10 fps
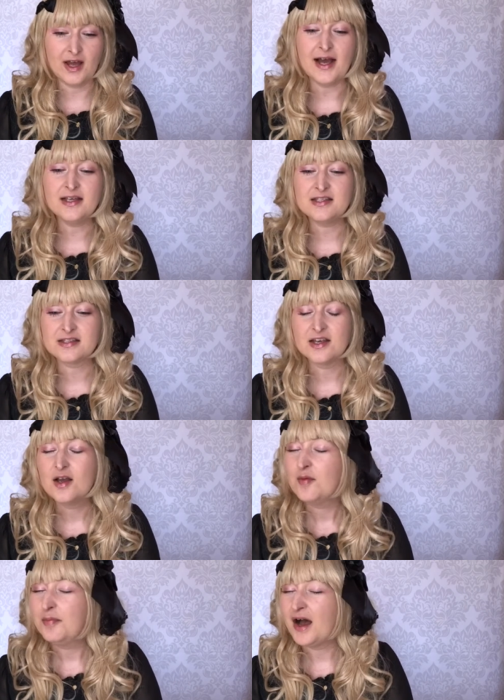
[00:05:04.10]
last,
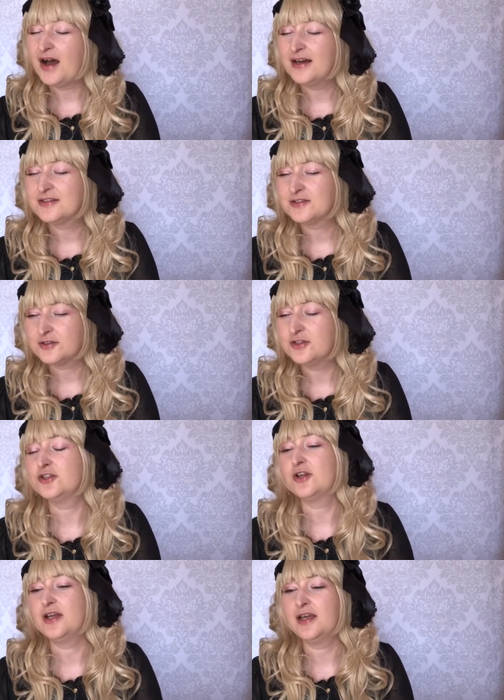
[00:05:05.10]
but
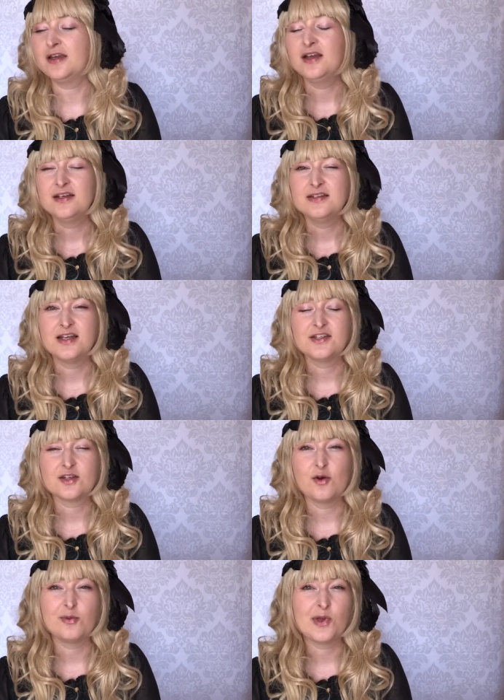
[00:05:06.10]
usually that's
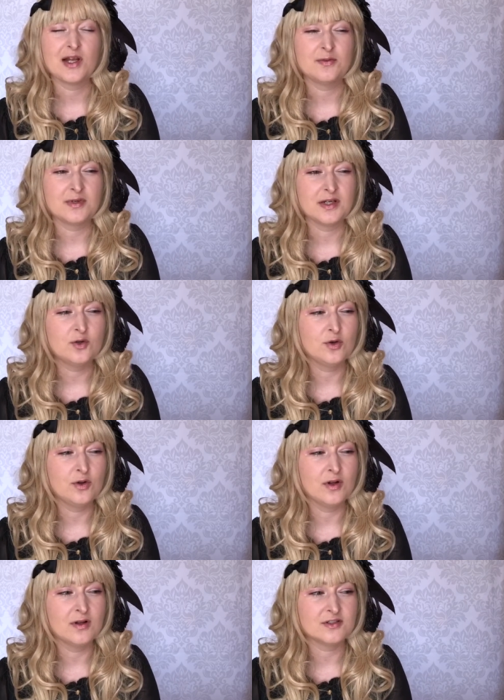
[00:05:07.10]
a really really
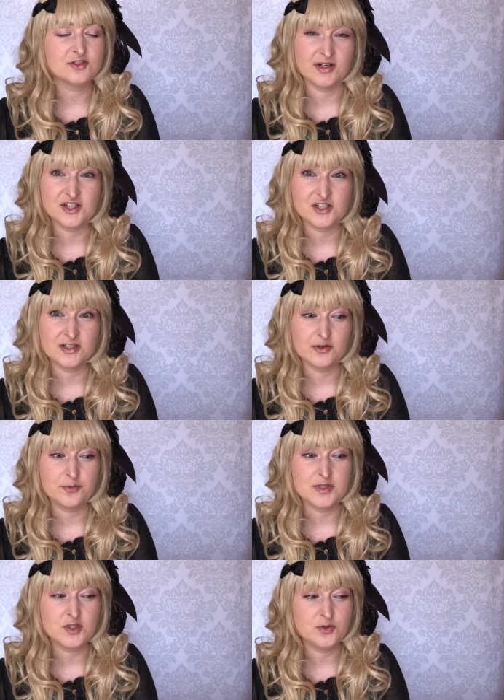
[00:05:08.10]
cool tradition that
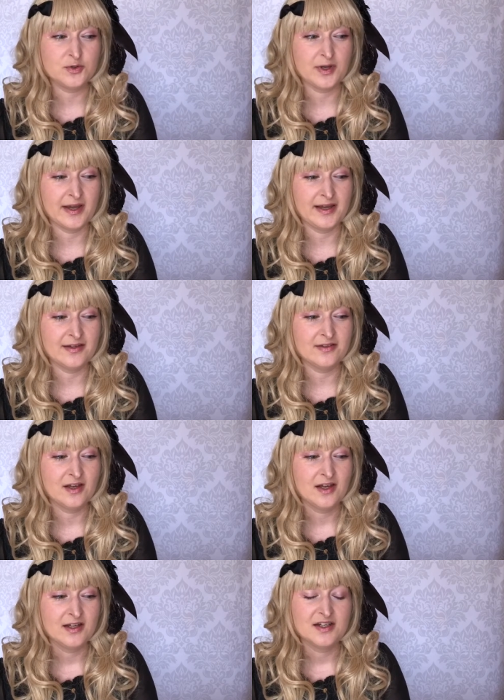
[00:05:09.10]
we do, and
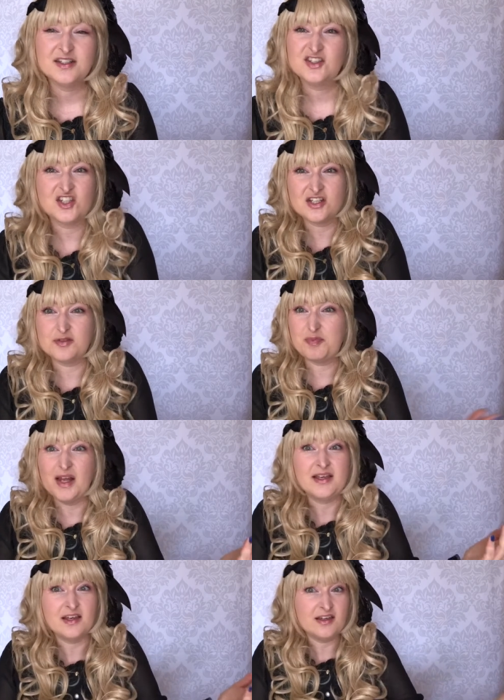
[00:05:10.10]
it's just
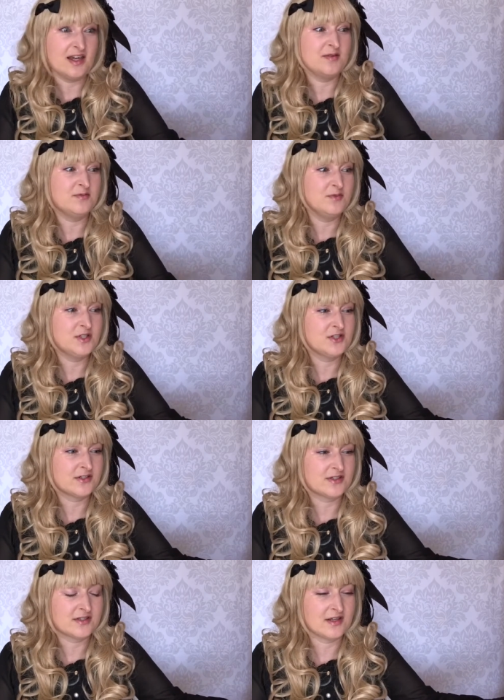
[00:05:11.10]
playing a game. We're
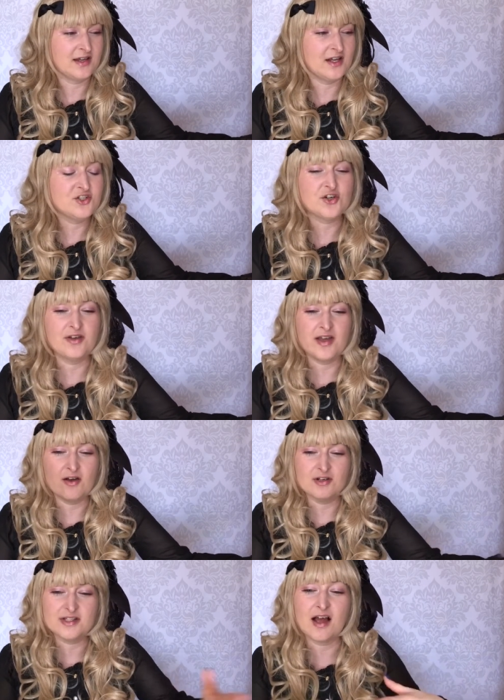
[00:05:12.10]
just enjoying
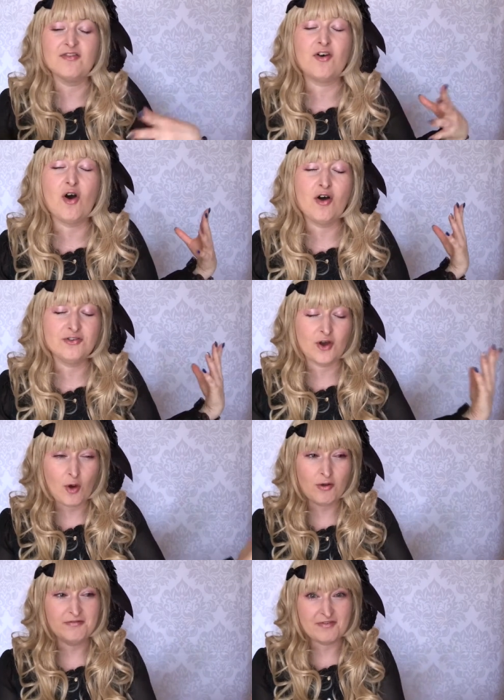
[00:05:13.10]
ourselves, all the
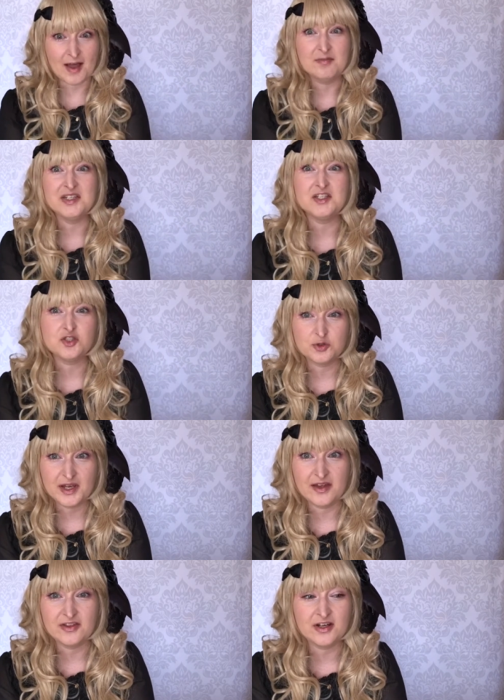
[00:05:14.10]
whole family
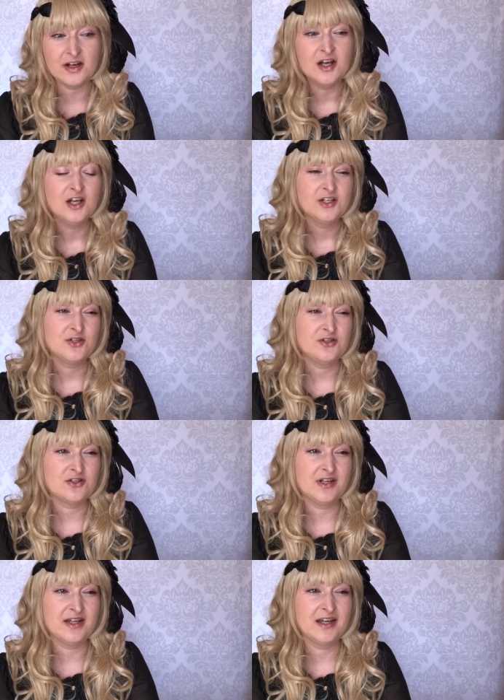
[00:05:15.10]
together.
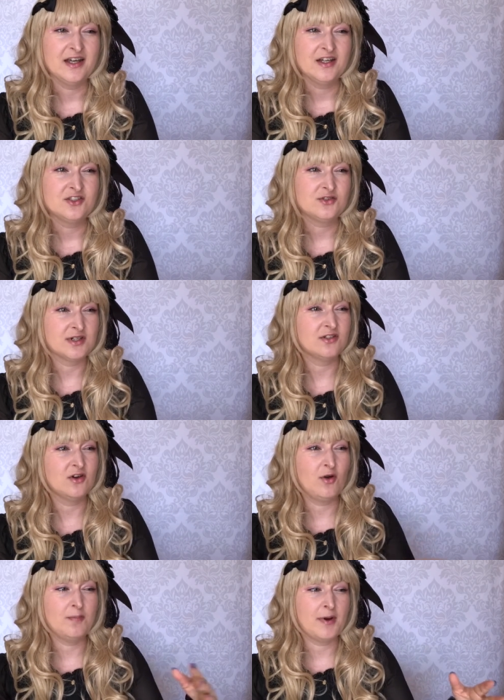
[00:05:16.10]
Usually during
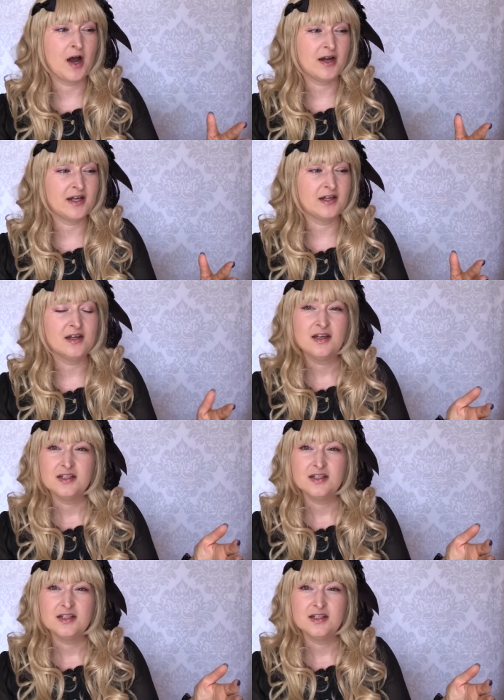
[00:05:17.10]
the whole party